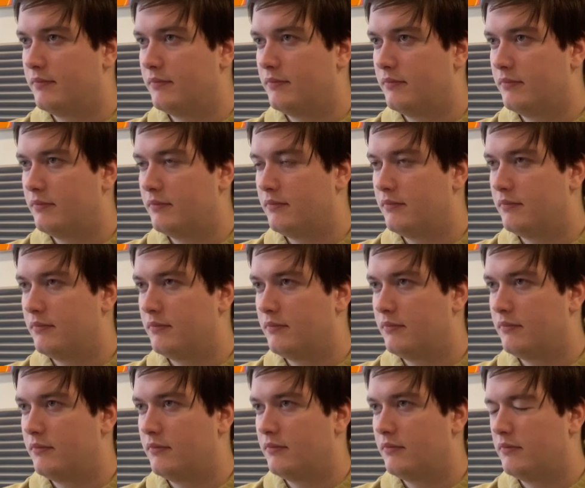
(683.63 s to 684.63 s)

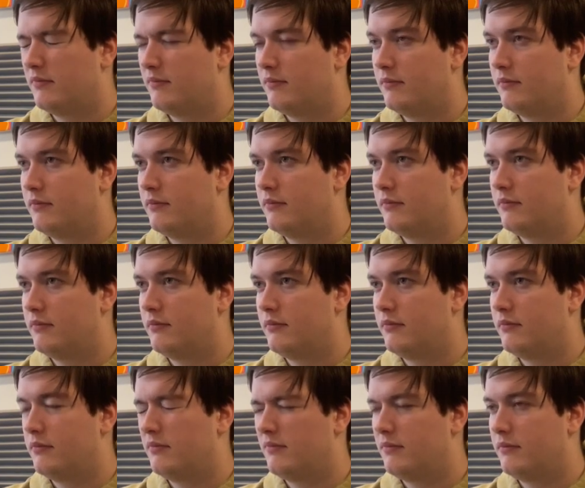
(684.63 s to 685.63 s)

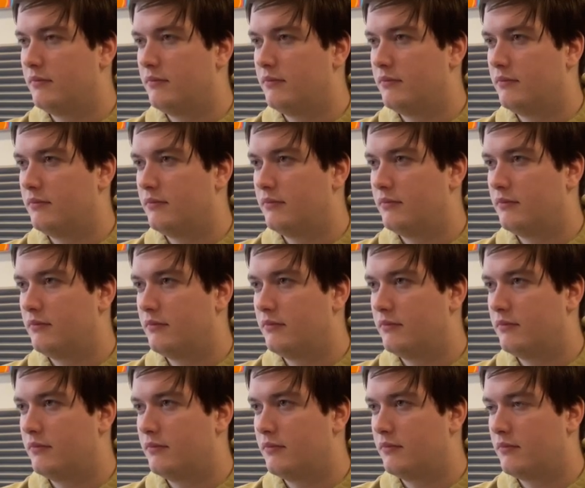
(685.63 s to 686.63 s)

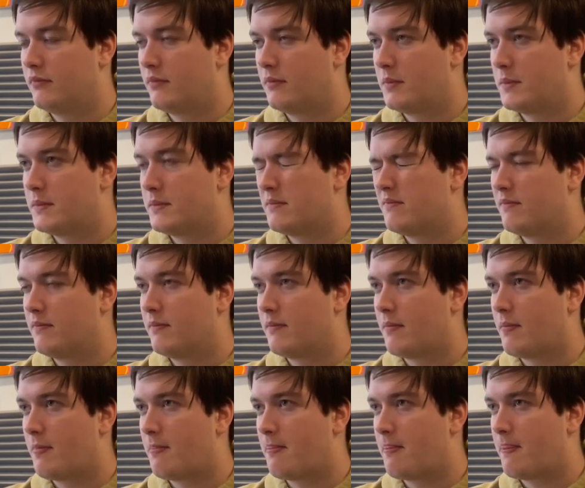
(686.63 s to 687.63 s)

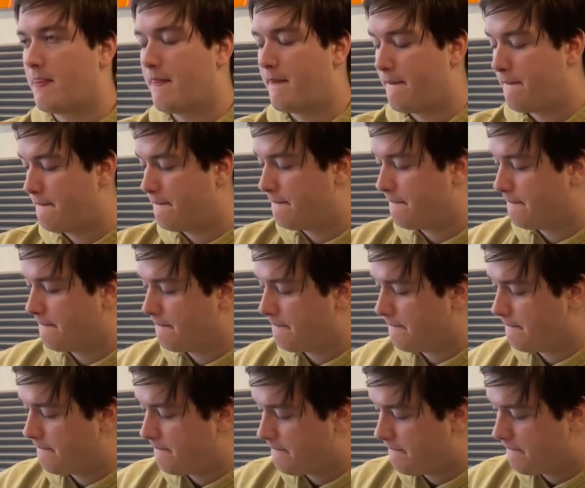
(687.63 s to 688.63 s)

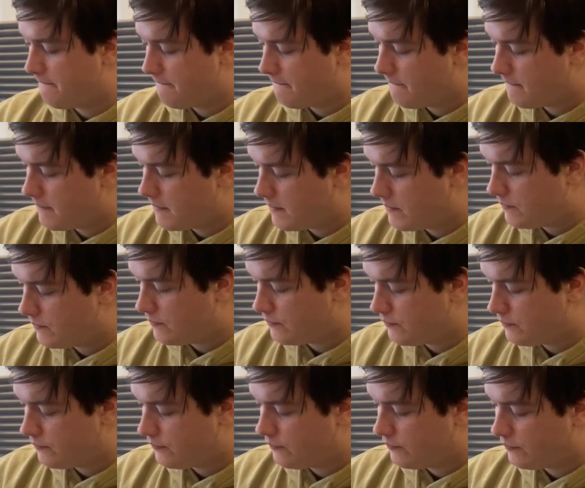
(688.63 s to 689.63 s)

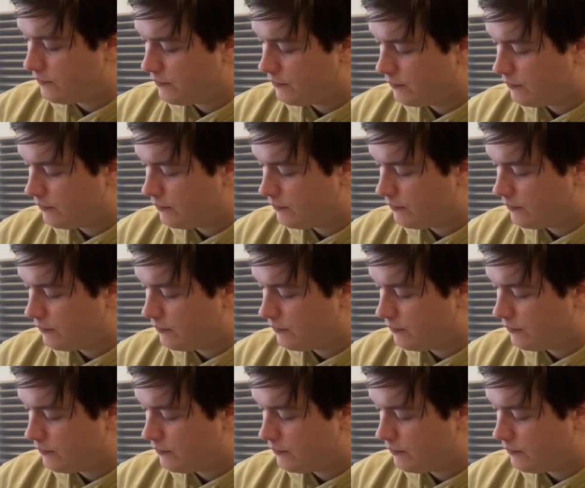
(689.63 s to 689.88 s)
[no speech]